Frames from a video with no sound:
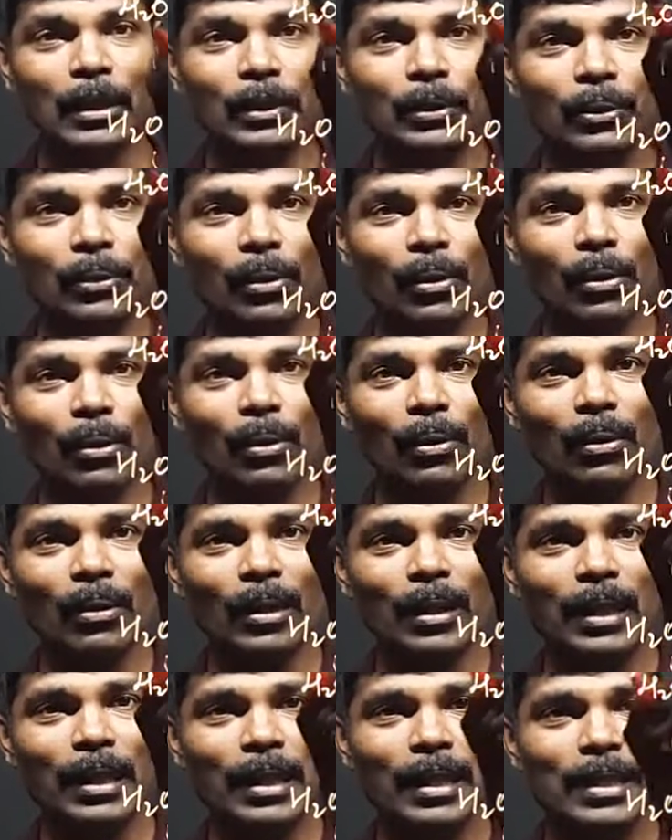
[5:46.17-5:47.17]
So
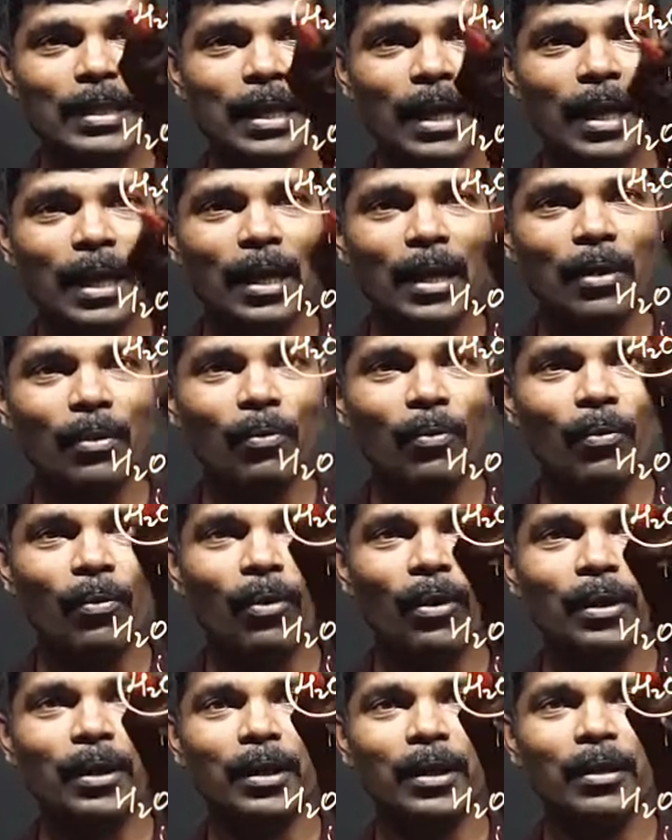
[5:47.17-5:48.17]
all these are
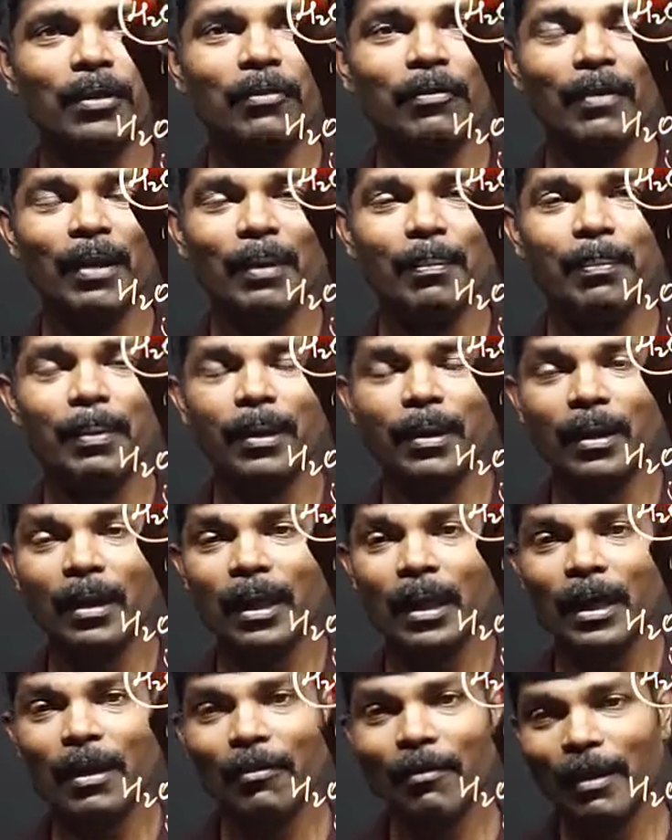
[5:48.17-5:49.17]
water vapor.